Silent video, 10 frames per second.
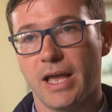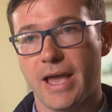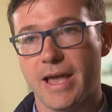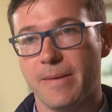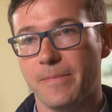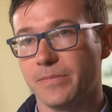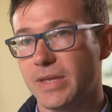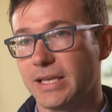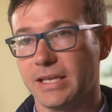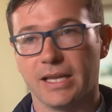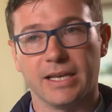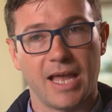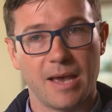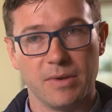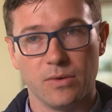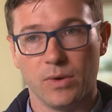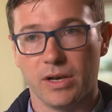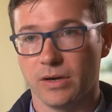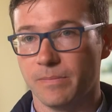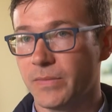Um, he can get an Abbey
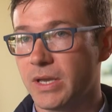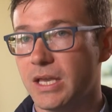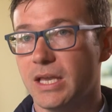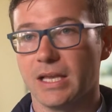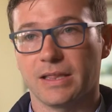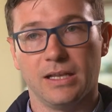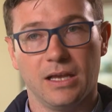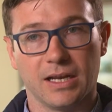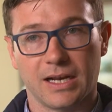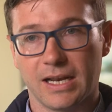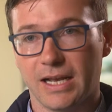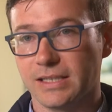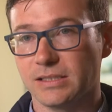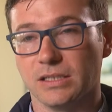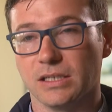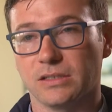winner. He gets a lot of class. He